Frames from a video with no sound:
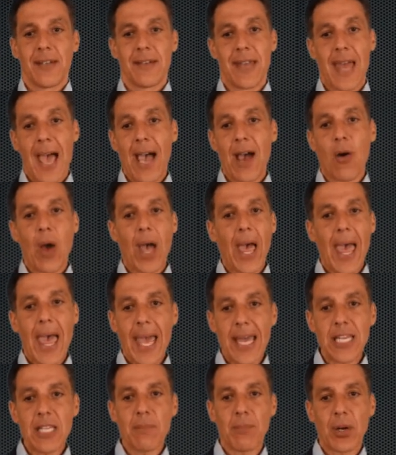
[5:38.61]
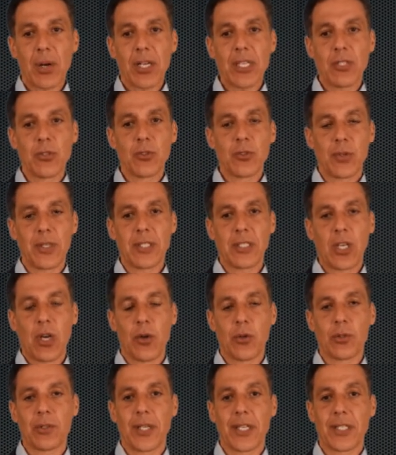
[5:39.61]
Now, anybody who's written
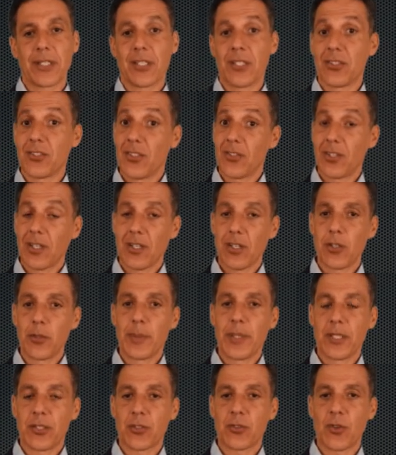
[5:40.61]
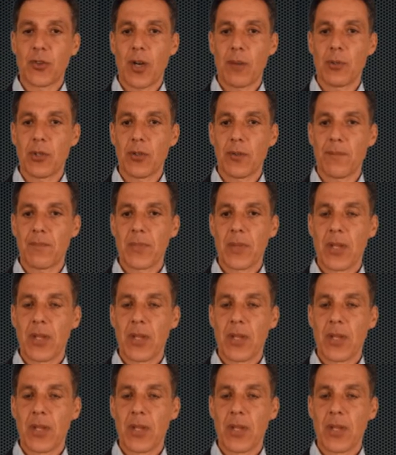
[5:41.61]
code like this is in a little bit of trouble.